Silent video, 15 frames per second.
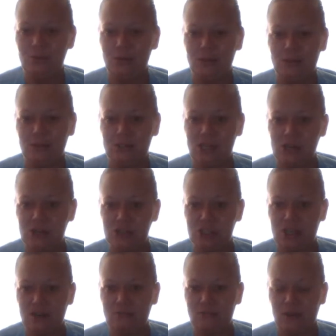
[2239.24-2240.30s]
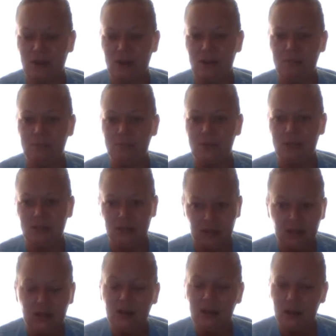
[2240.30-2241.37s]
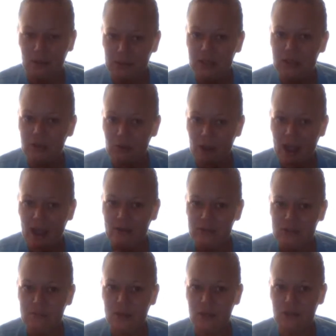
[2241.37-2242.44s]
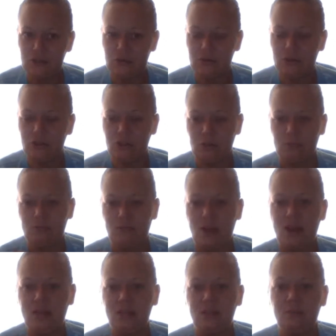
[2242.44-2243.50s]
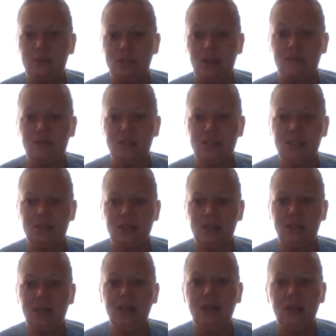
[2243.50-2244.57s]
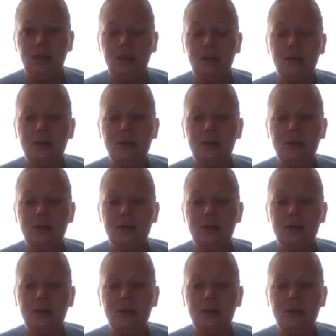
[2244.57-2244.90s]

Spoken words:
and tear stuff up. And I mean, you have to make sure that you're providing them with everything they need.